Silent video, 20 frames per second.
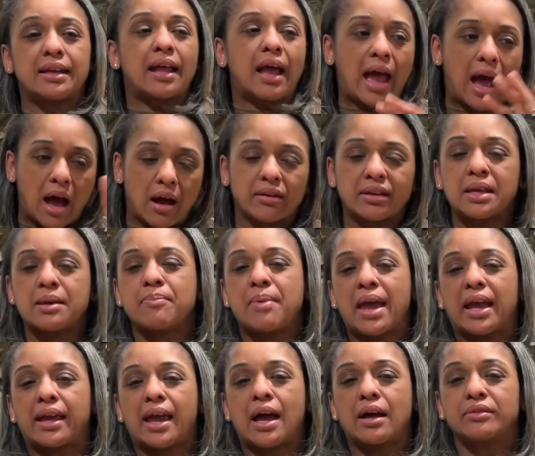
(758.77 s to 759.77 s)
I'll get
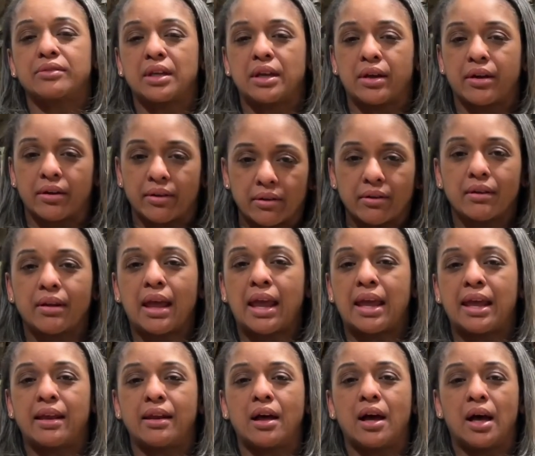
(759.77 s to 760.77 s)
back out there
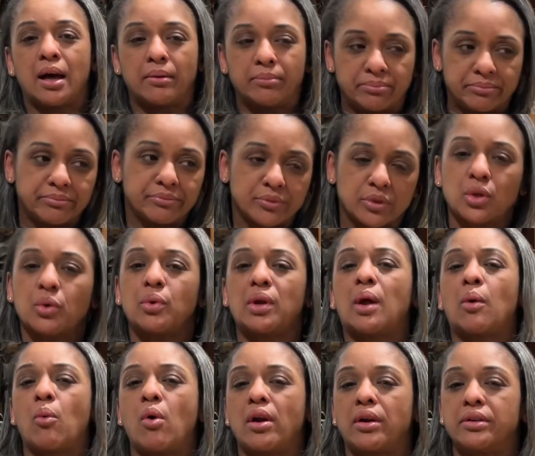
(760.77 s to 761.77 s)
and do what I
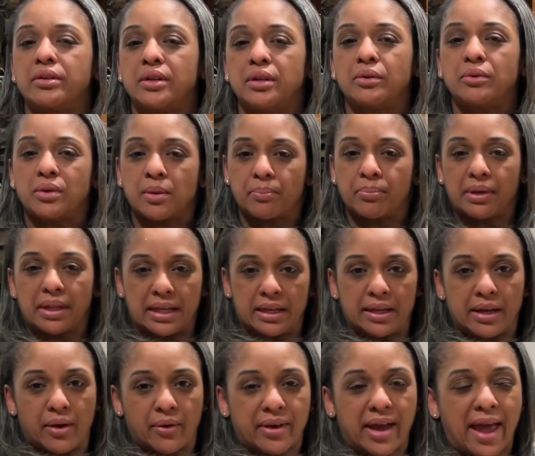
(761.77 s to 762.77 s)
want to do
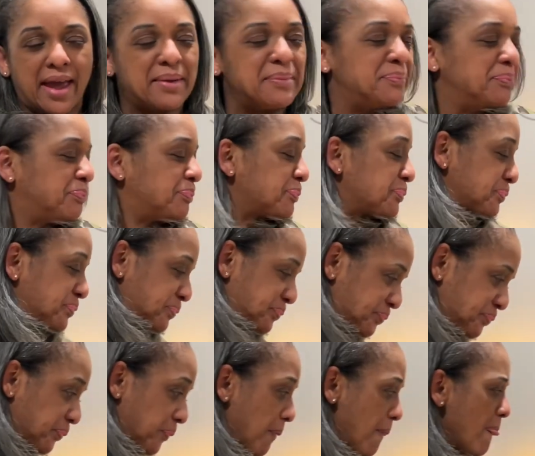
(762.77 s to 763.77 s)
completely, okay?
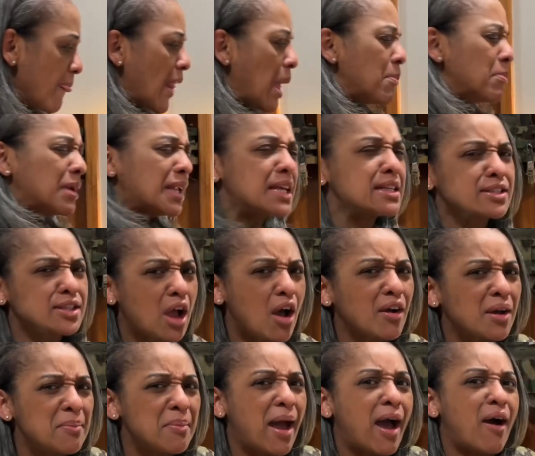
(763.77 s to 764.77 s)
But let's talk
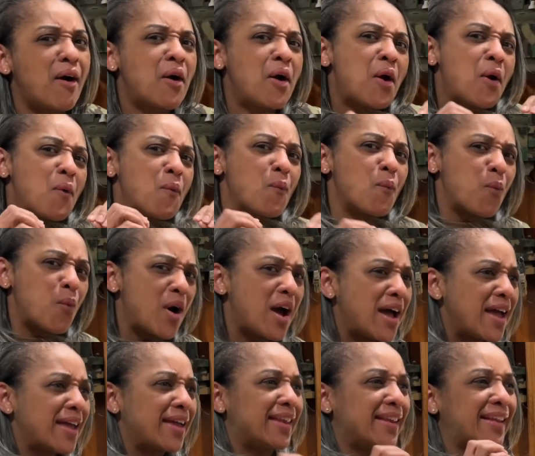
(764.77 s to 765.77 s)
about
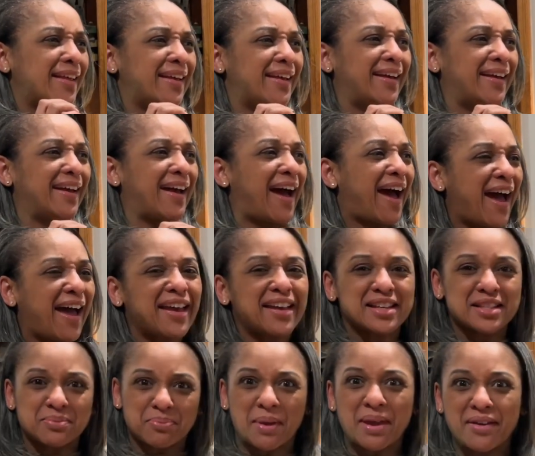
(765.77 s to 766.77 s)
what I
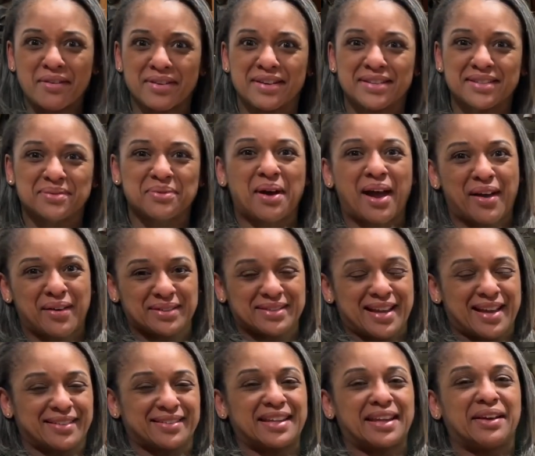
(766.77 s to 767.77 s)
experienced while I was
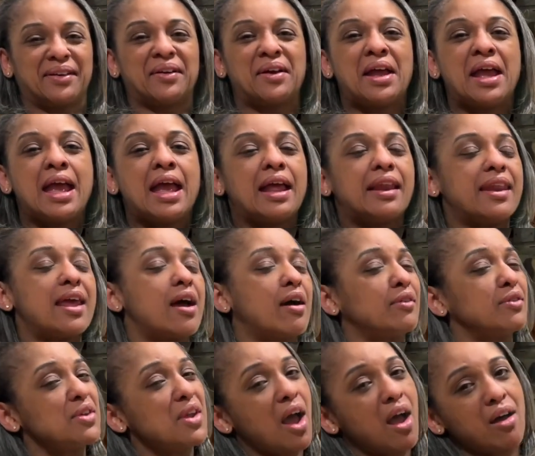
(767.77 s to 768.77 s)
out there. Now,
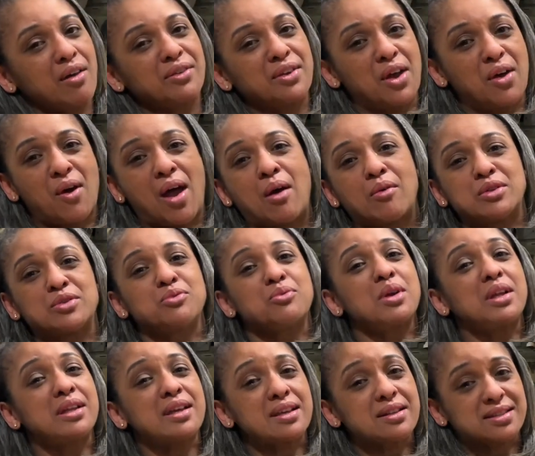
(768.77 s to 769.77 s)
y'all know I was
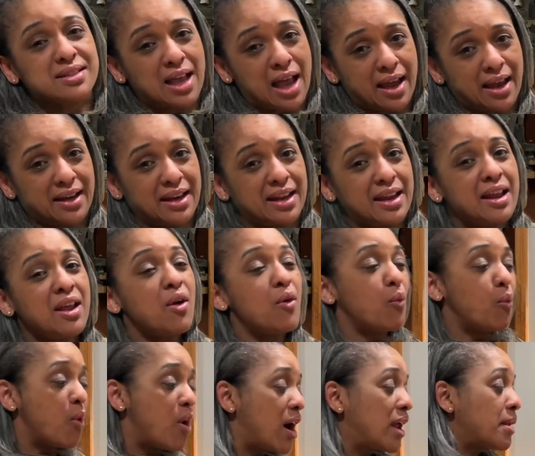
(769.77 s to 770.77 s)
really excited,
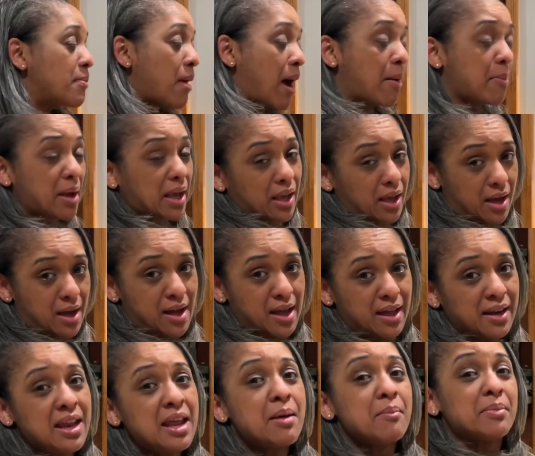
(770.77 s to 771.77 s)
one, about my gun,
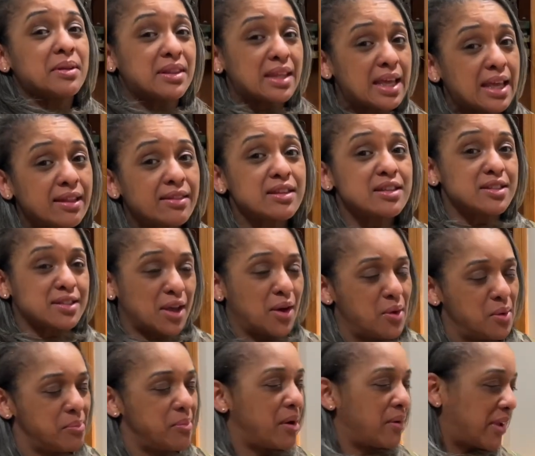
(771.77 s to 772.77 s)
but then the scope,
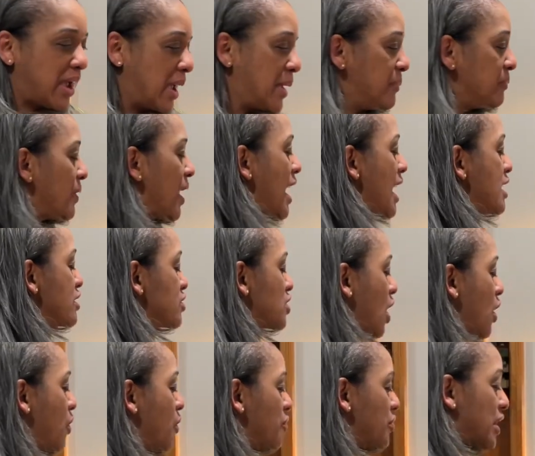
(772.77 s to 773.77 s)
okay?
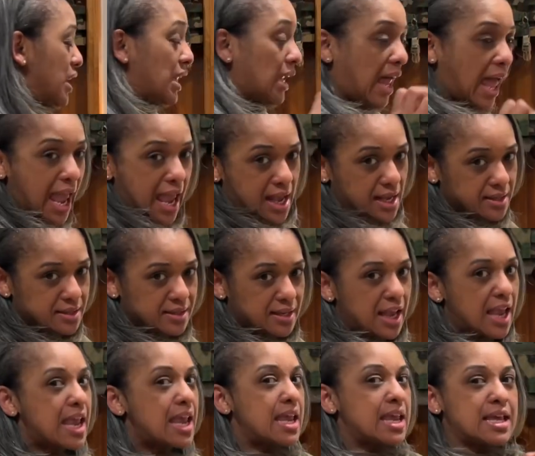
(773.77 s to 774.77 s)
So the glass
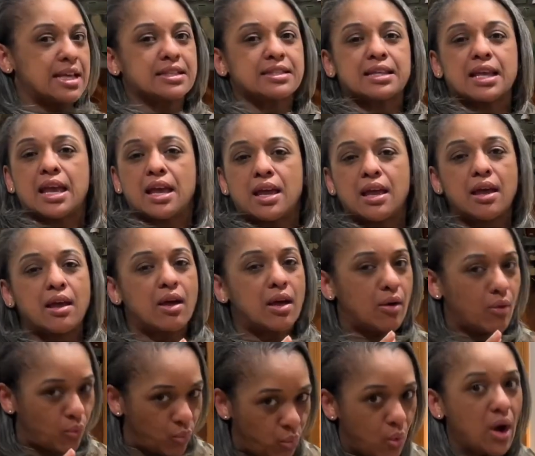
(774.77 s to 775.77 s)
is
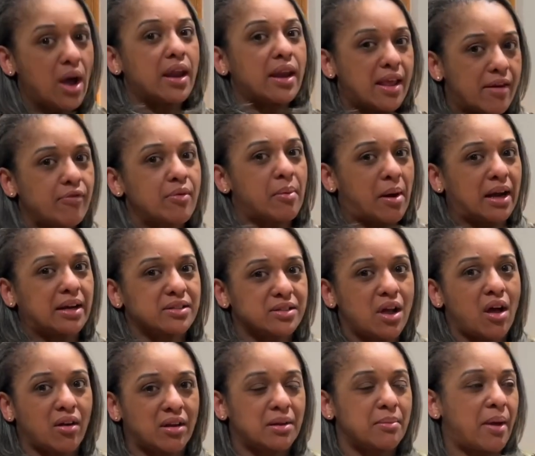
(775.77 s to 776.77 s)
what everybody's
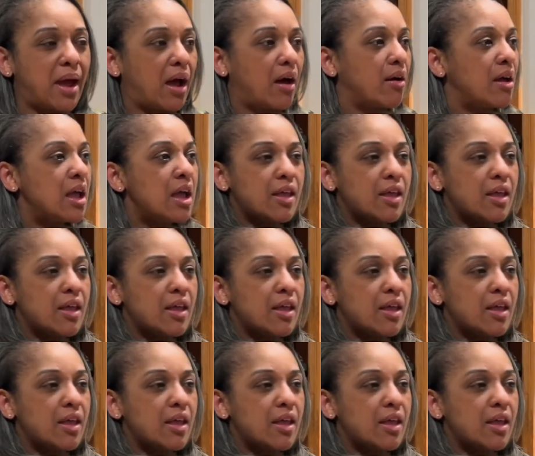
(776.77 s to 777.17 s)
talking about.